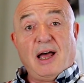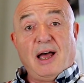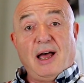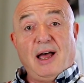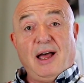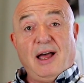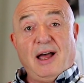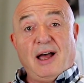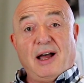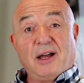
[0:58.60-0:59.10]

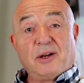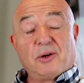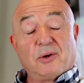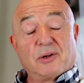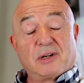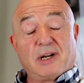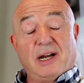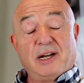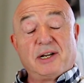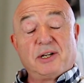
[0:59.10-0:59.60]
I
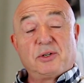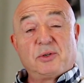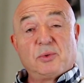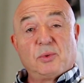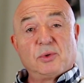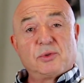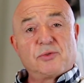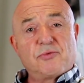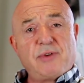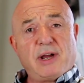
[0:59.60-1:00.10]
got guided
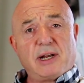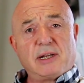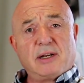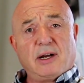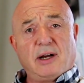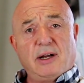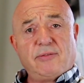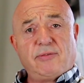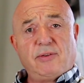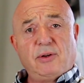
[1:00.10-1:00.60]
towards Red
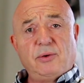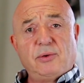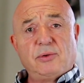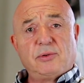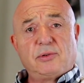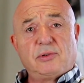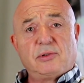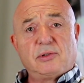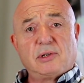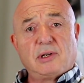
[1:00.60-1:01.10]
Kite
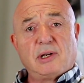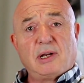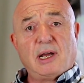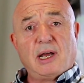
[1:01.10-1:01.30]
Flutes,